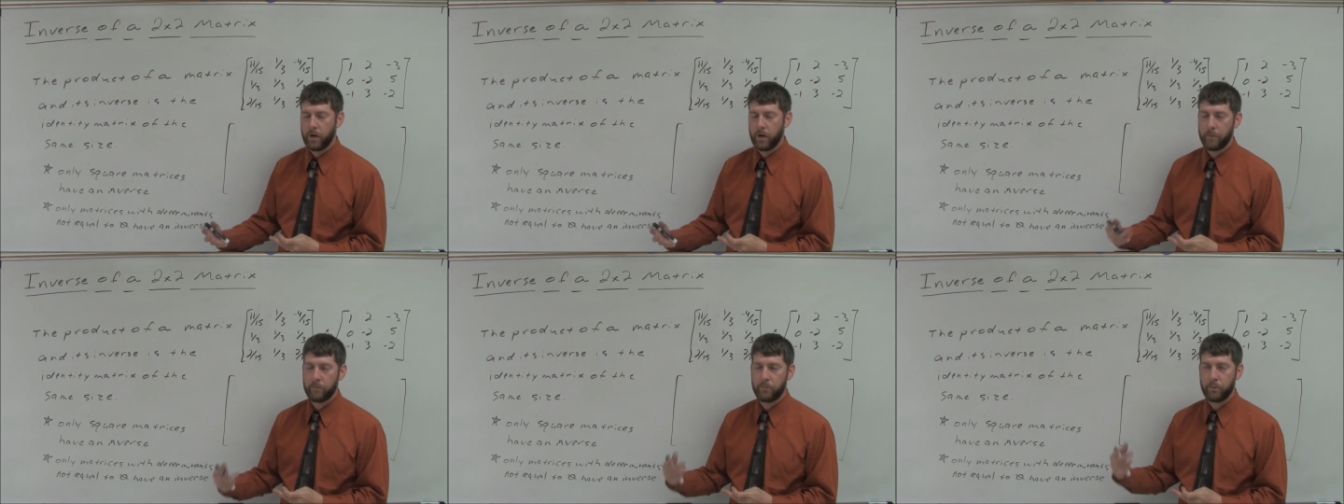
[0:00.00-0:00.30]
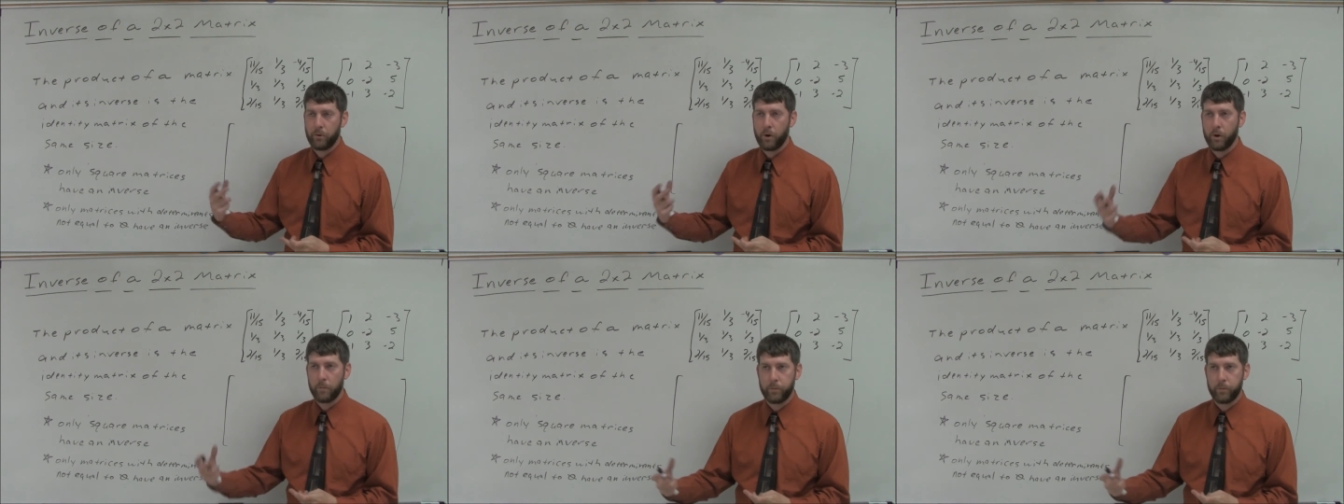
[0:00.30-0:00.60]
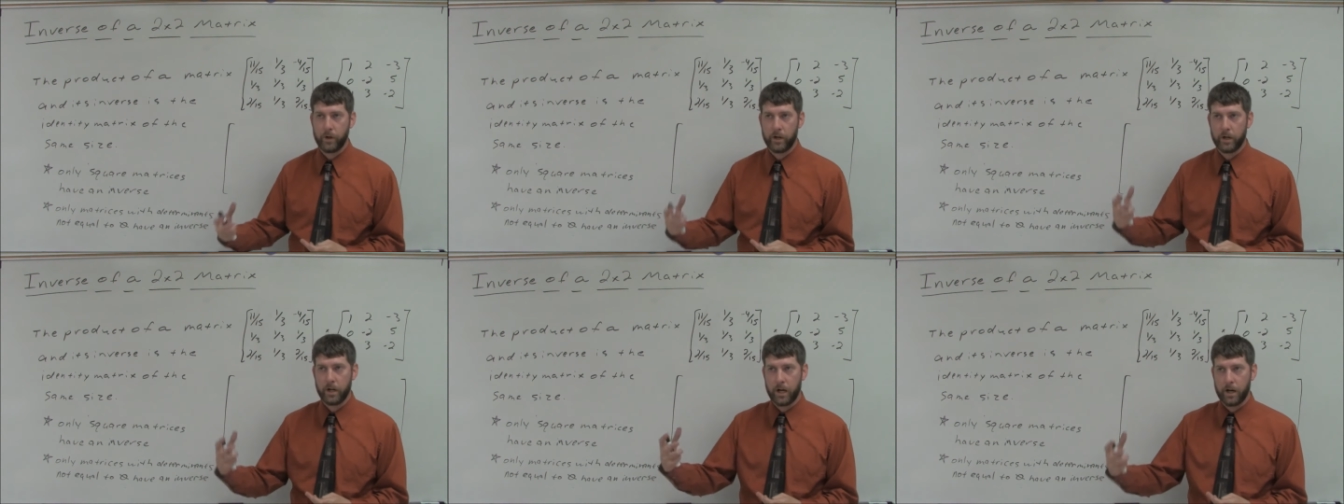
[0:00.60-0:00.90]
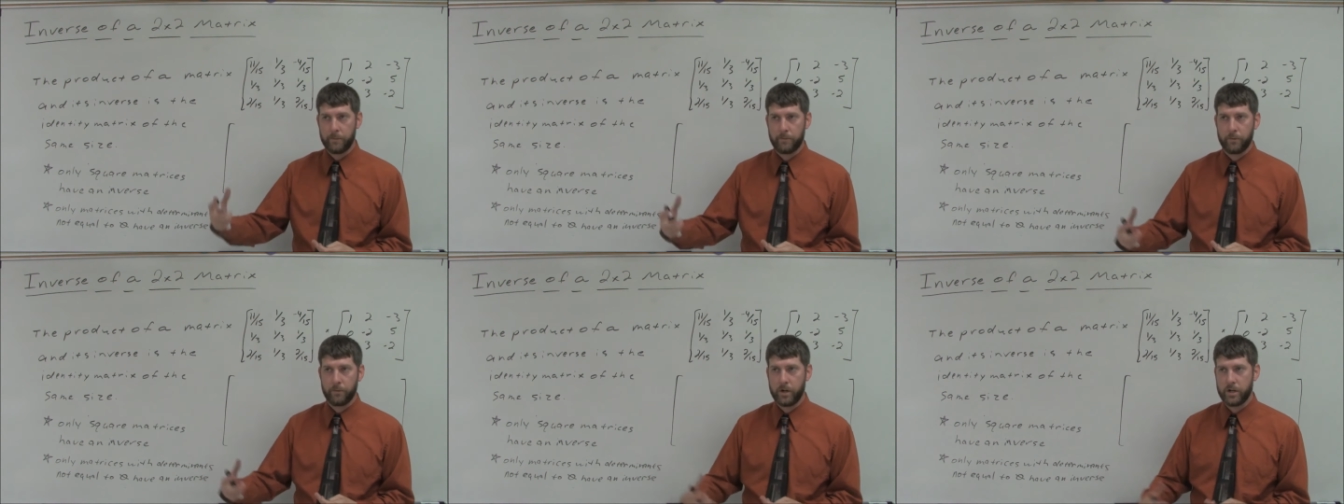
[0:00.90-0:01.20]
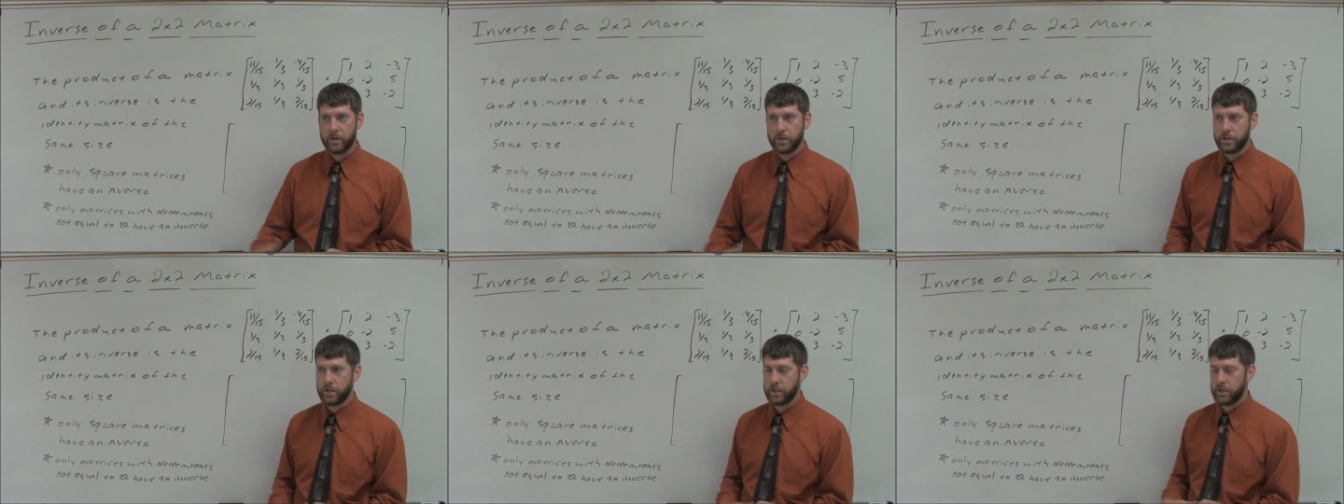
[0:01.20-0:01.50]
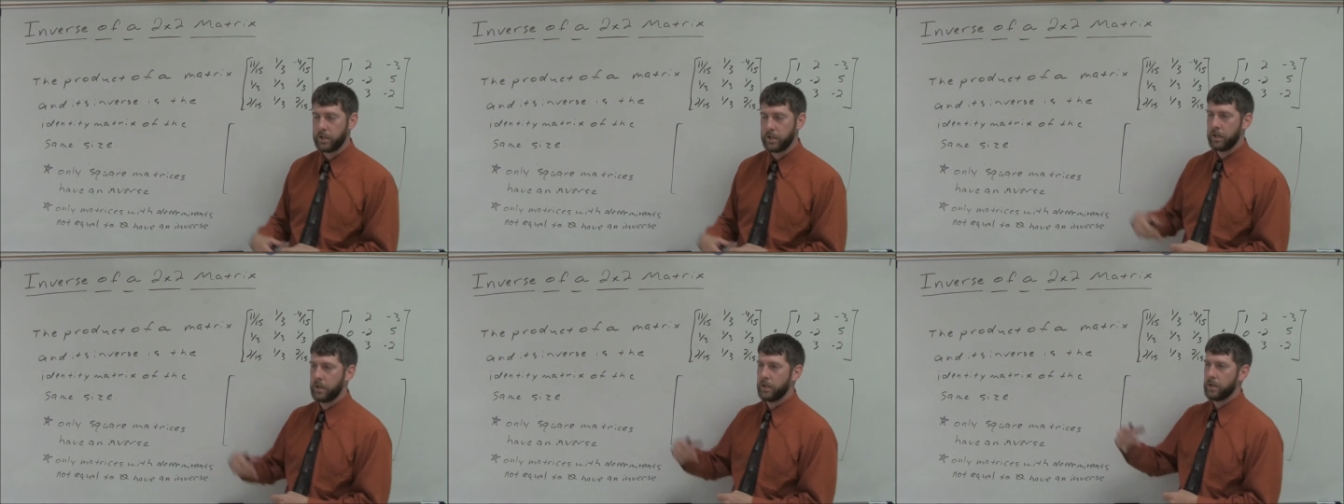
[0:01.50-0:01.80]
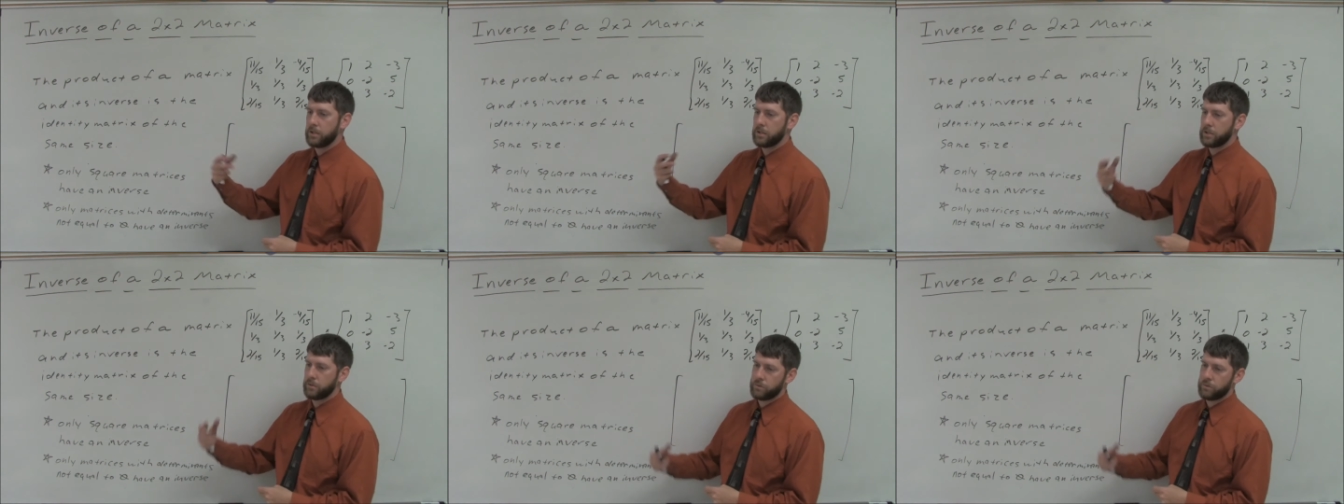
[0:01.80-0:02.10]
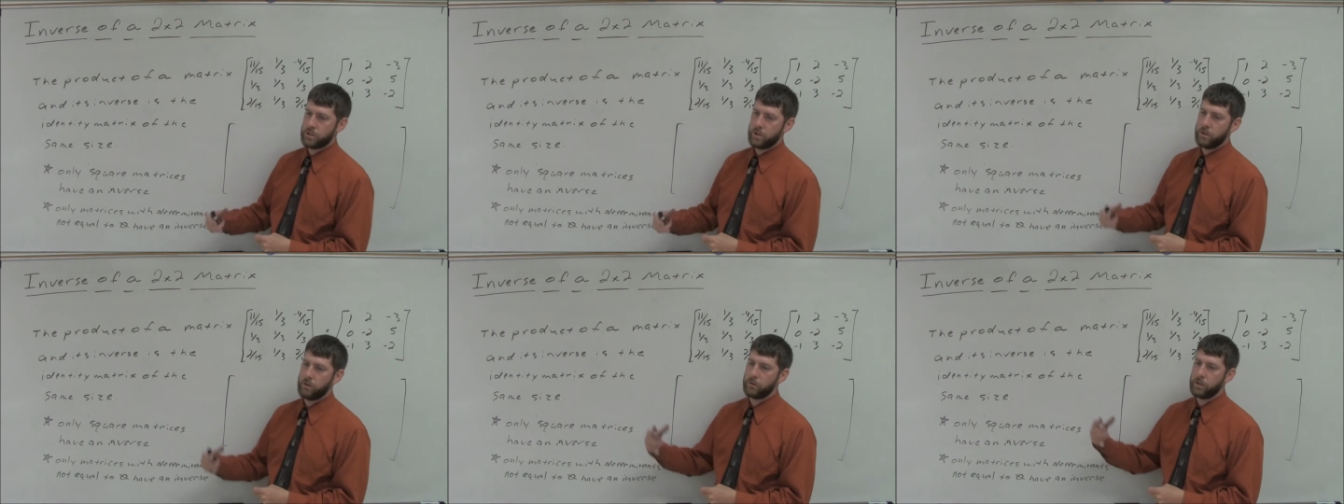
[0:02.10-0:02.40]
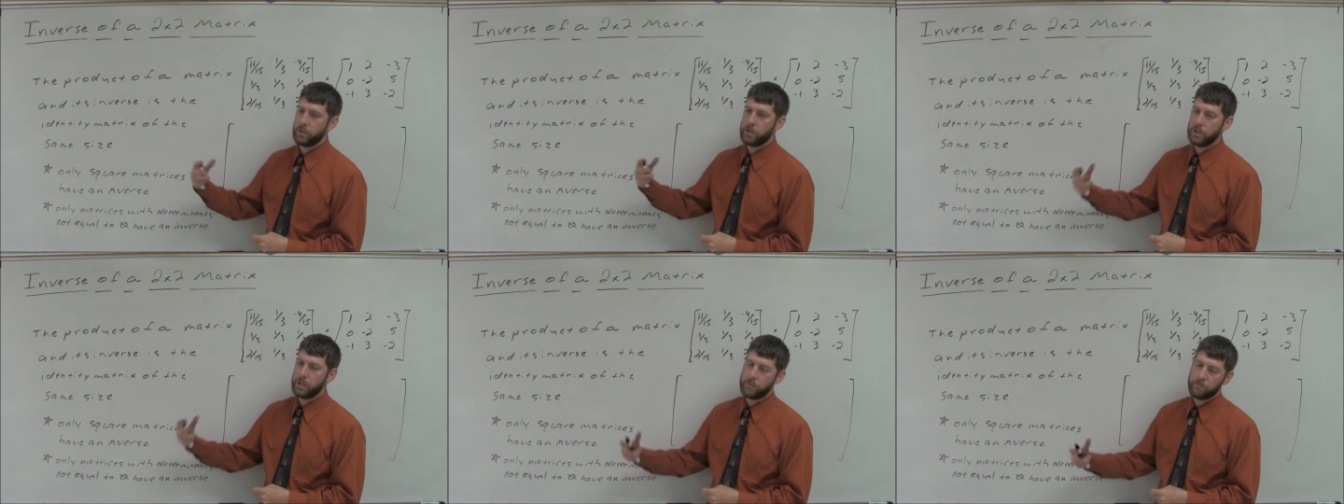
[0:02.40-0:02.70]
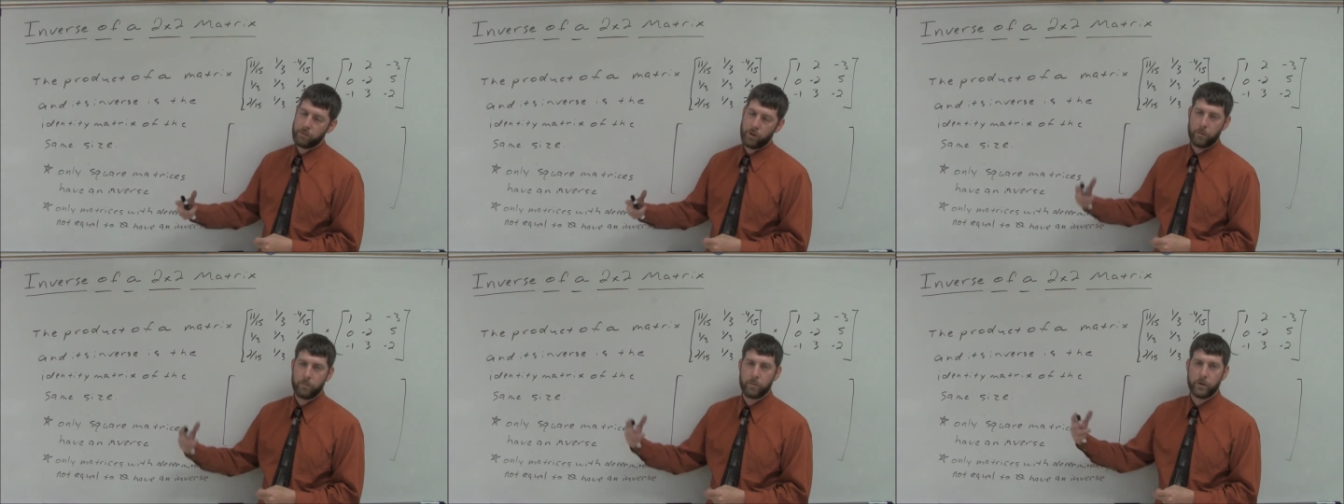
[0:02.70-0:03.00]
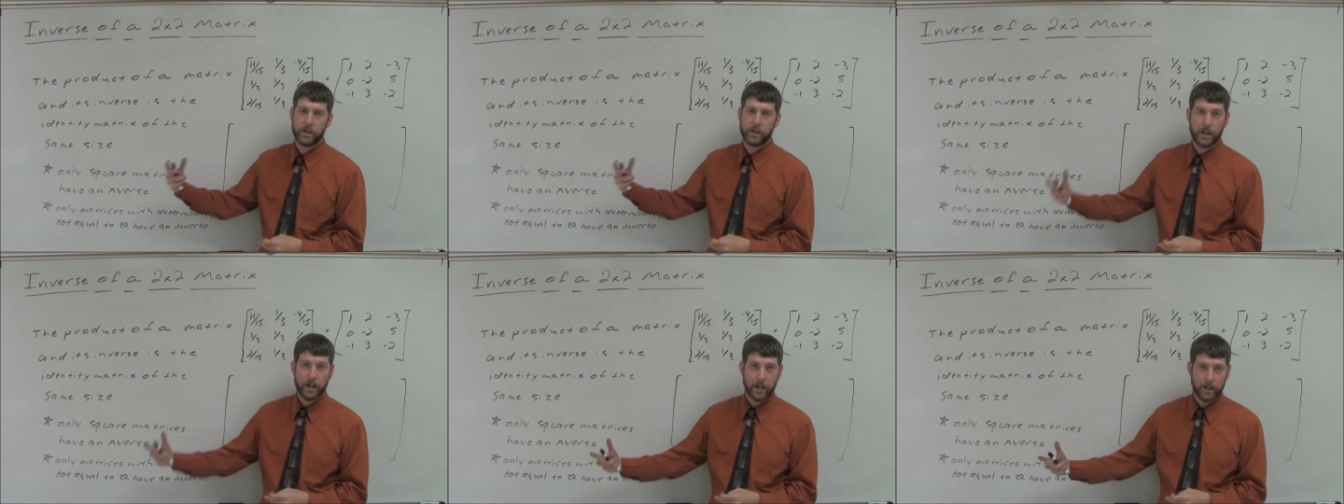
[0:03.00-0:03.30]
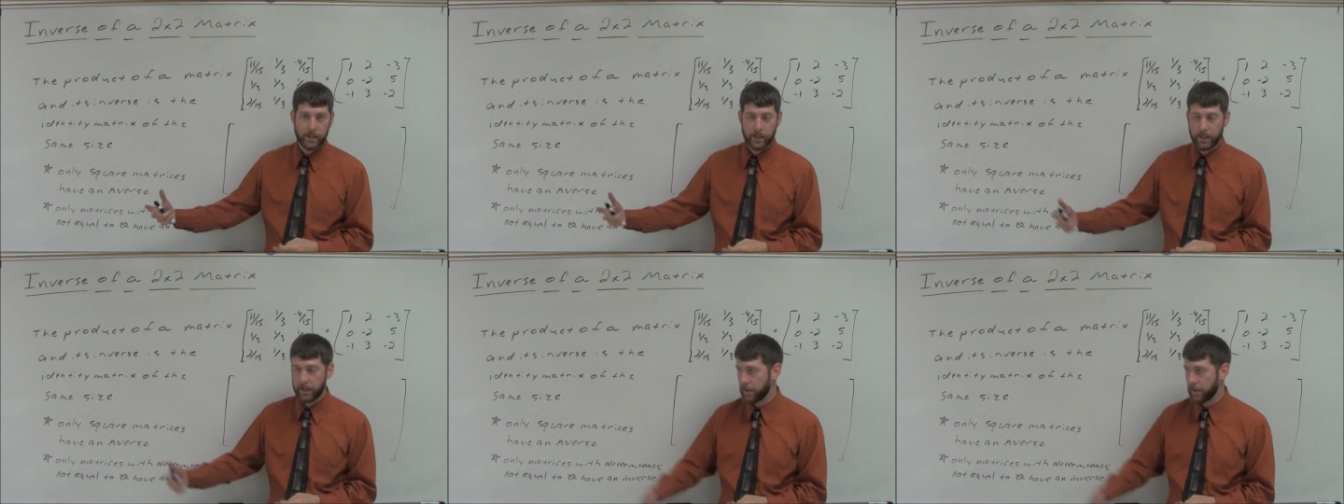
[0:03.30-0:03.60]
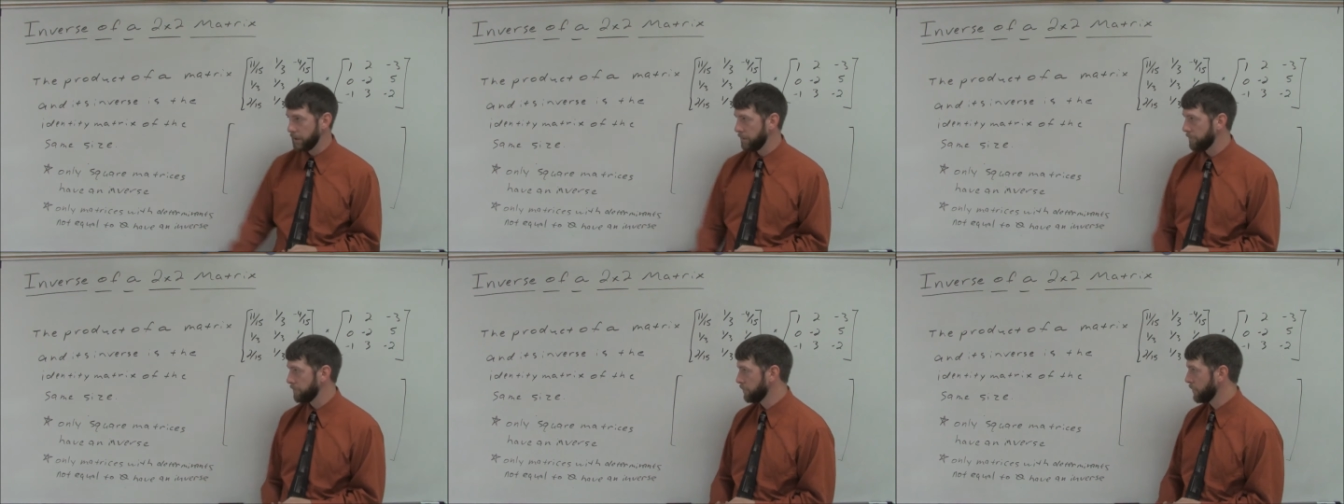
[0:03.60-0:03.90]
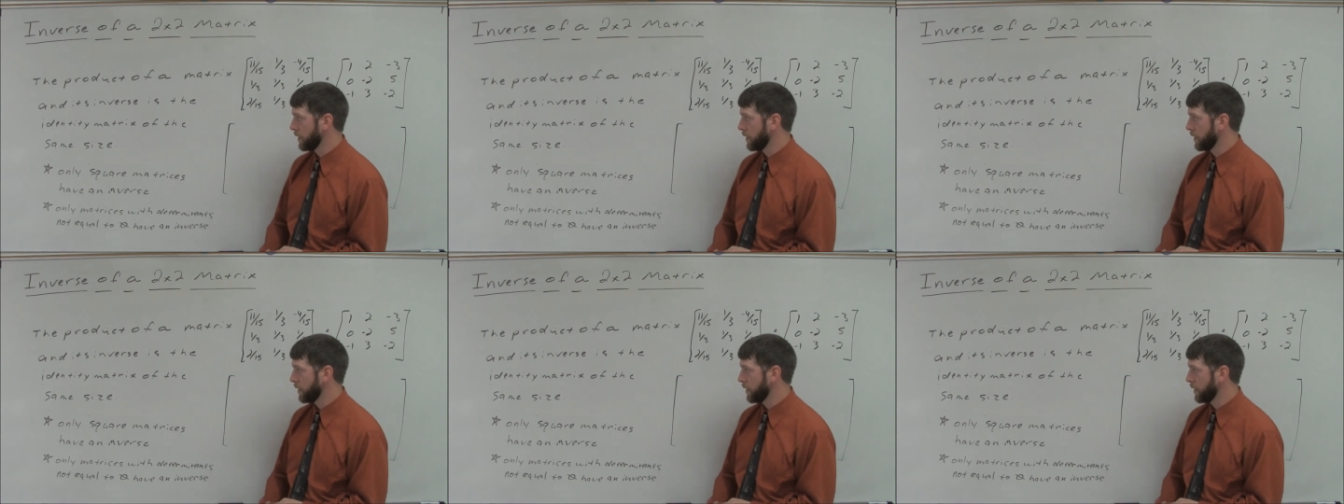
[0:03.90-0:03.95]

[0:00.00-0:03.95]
appropriate operation to result in the appropriate identity.